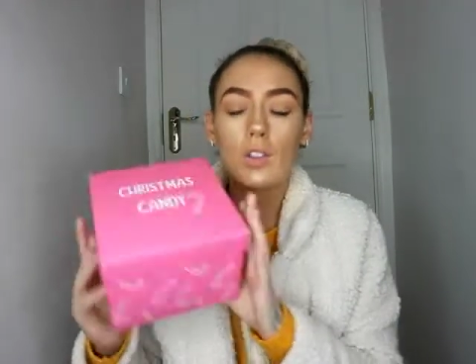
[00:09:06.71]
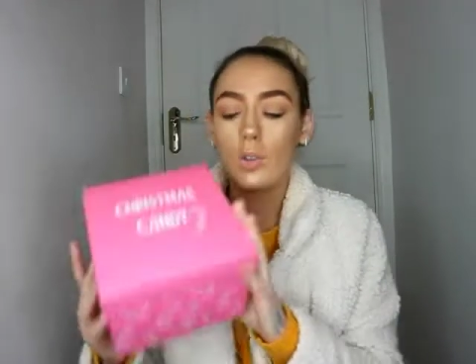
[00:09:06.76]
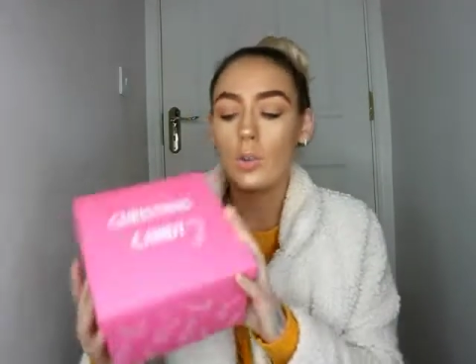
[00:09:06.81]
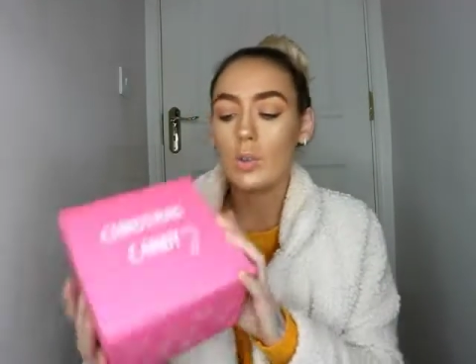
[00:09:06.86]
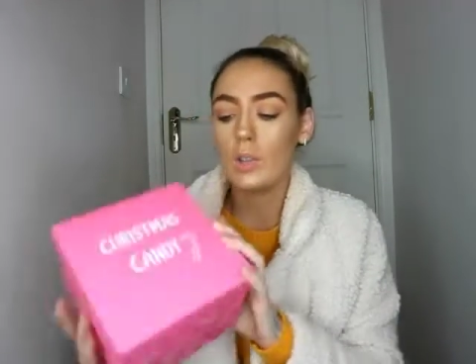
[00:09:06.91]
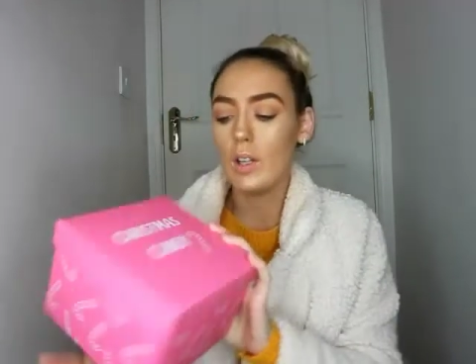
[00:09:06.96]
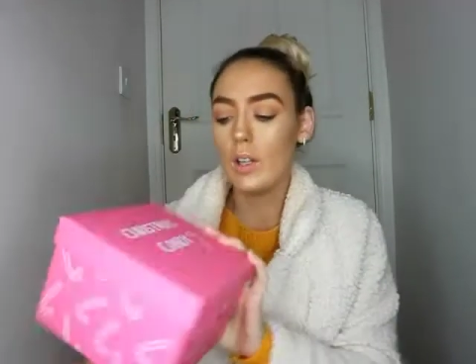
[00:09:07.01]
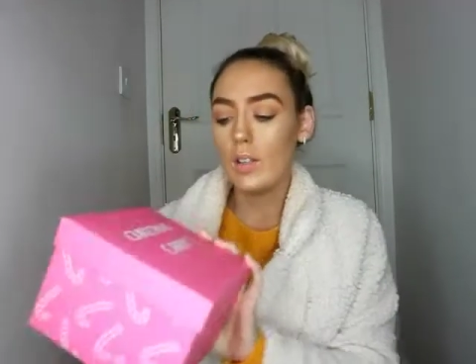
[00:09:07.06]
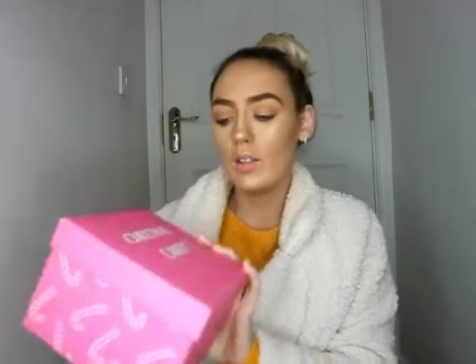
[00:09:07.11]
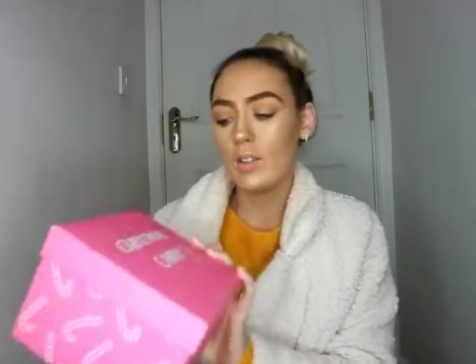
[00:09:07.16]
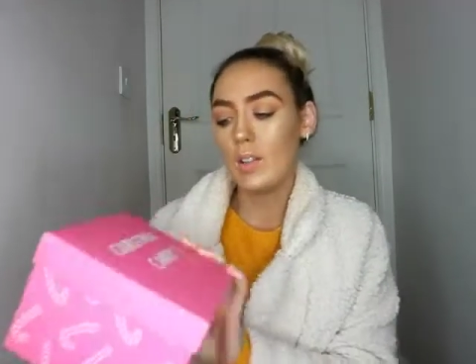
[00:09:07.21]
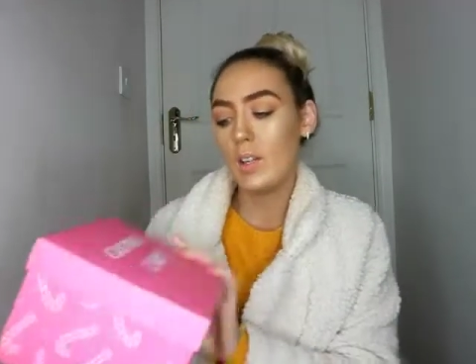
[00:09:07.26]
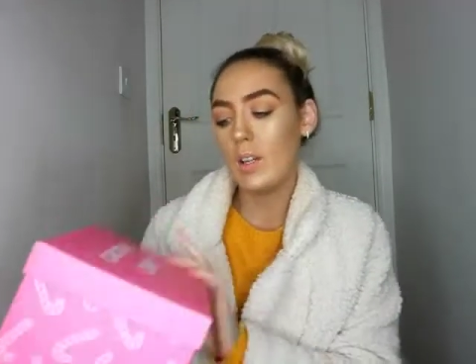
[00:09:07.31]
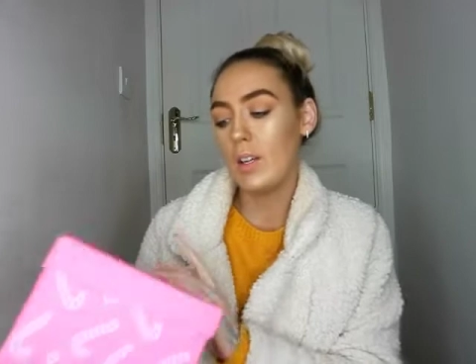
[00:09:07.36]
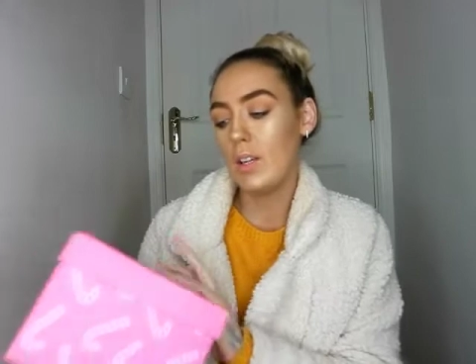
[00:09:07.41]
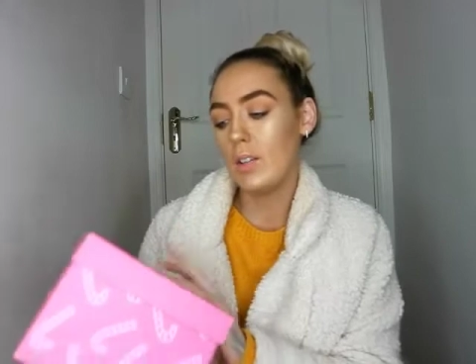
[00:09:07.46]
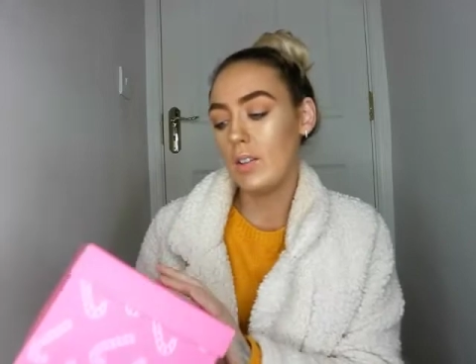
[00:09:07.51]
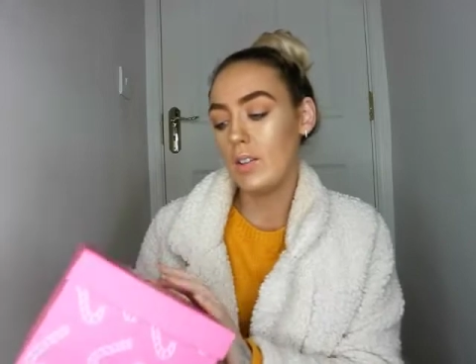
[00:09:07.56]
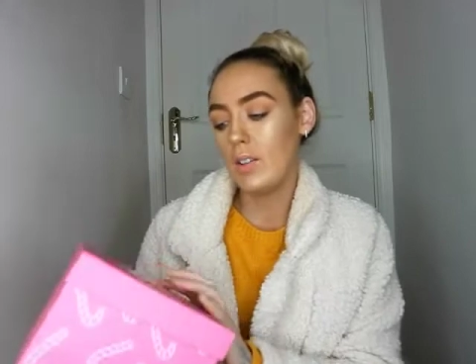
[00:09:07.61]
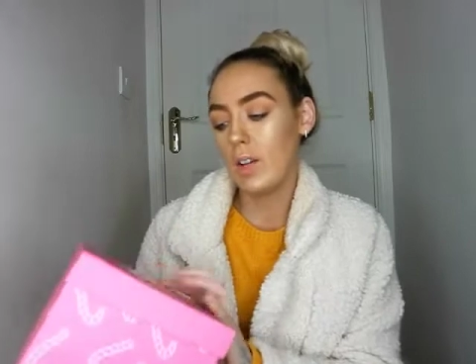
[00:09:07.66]
So this
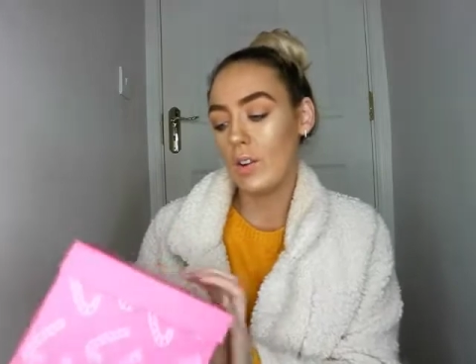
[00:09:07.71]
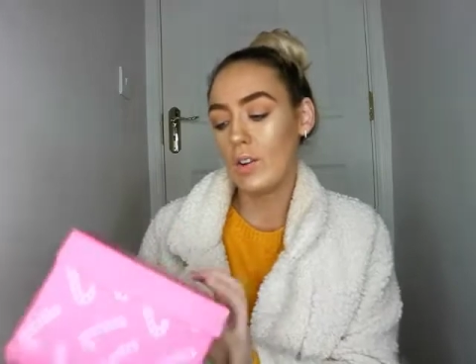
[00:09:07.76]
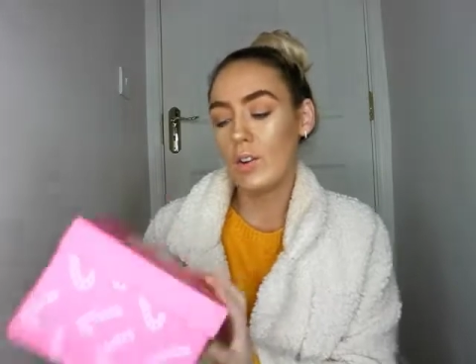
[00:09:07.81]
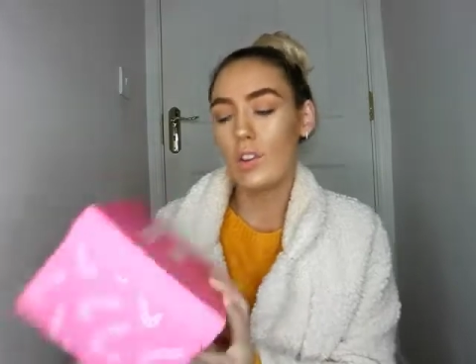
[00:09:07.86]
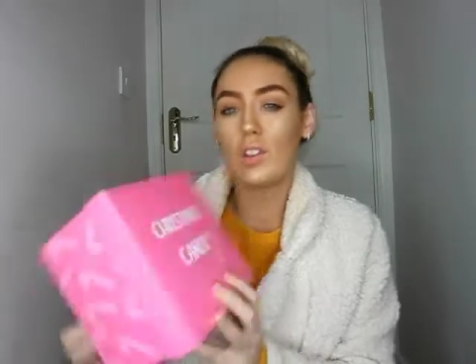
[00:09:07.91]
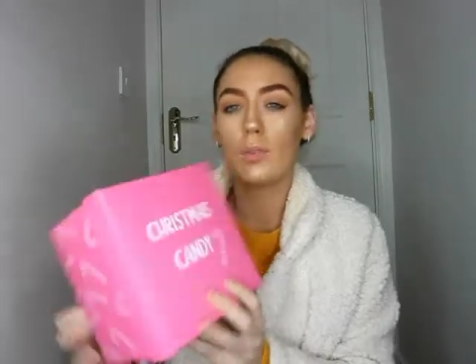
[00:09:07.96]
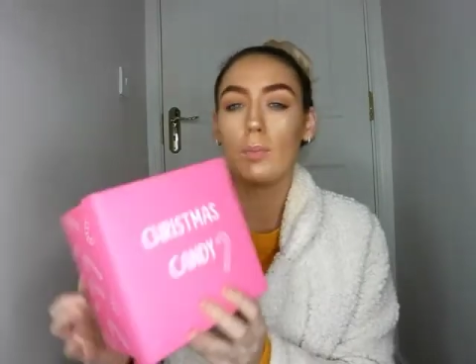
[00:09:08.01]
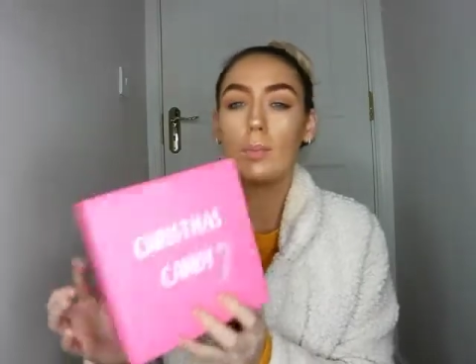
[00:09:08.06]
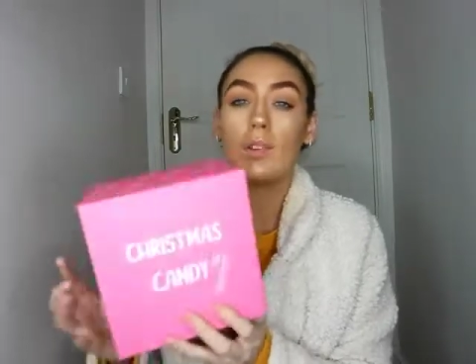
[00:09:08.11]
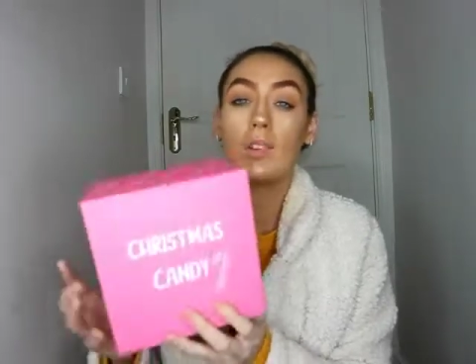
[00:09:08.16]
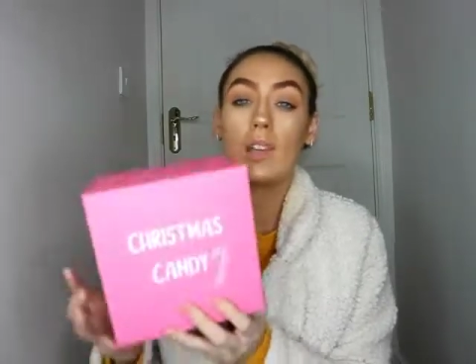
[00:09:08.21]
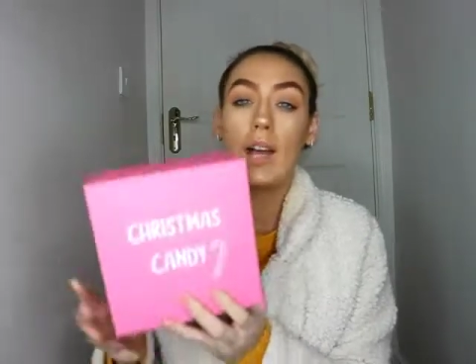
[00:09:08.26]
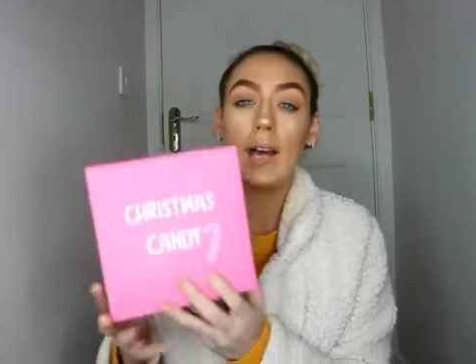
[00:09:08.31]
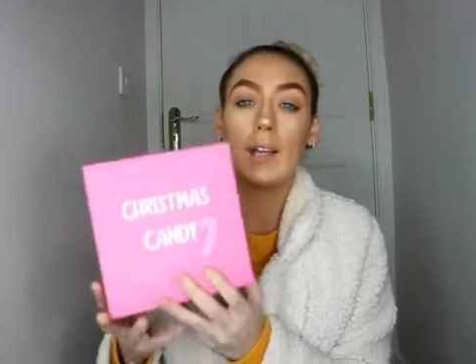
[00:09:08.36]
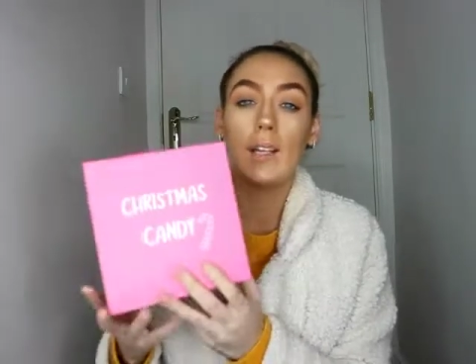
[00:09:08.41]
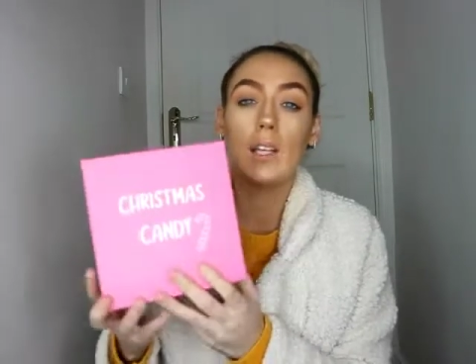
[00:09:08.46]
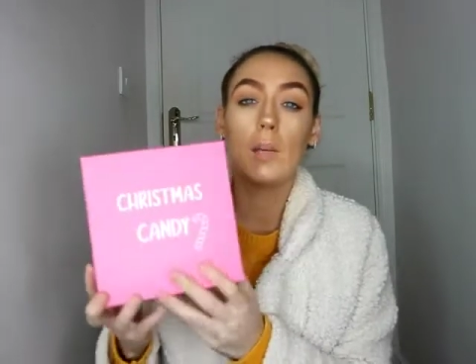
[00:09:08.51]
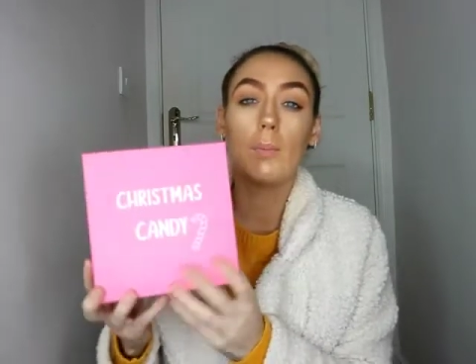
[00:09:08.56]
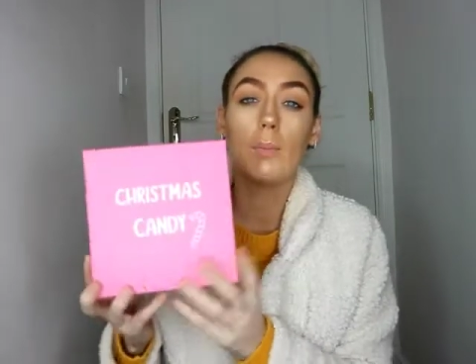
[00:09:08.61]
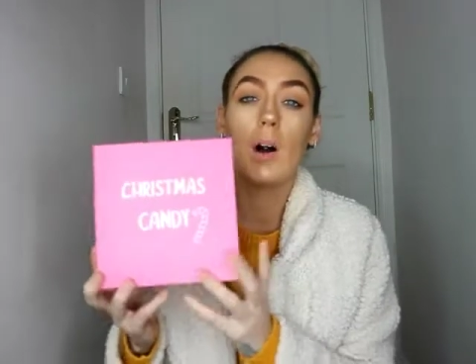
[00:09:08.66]
is a Christmas
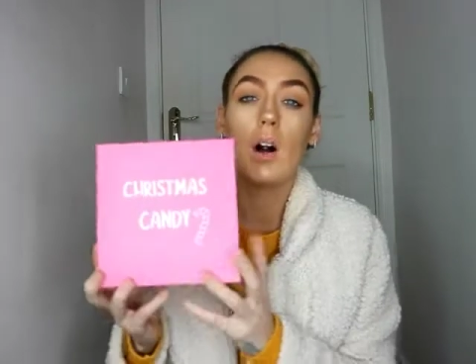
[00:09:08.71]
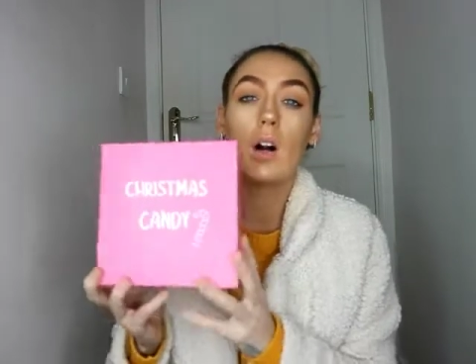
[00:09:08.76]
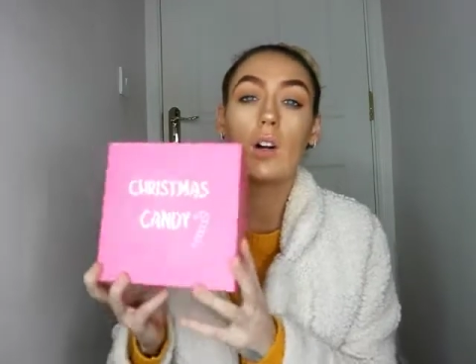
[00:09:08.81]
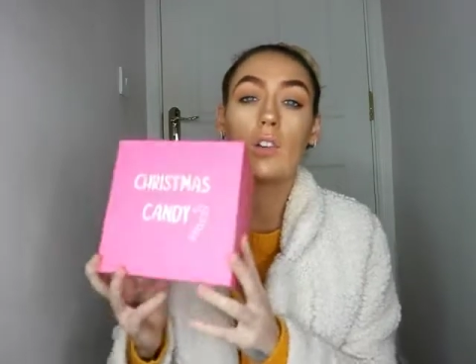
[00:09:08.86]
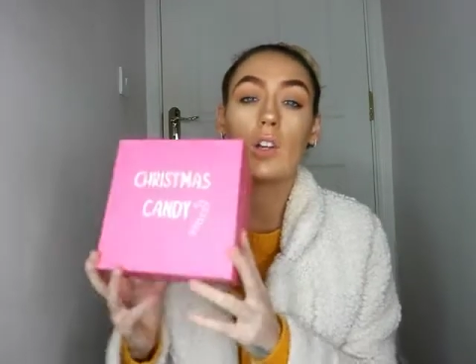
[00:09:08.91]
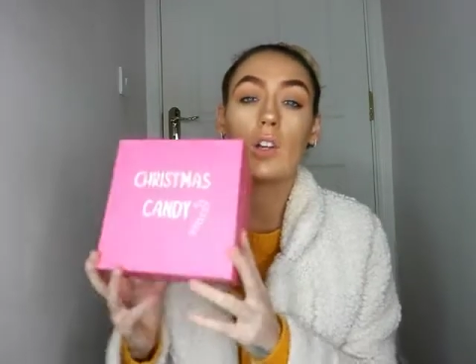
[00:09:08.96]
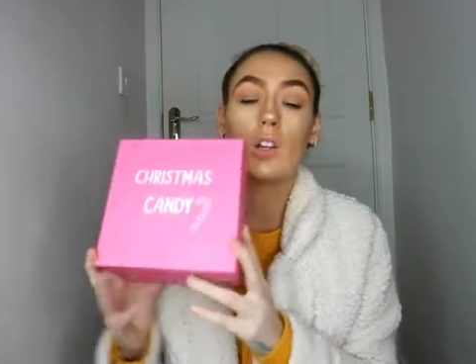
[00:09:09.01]
candy box.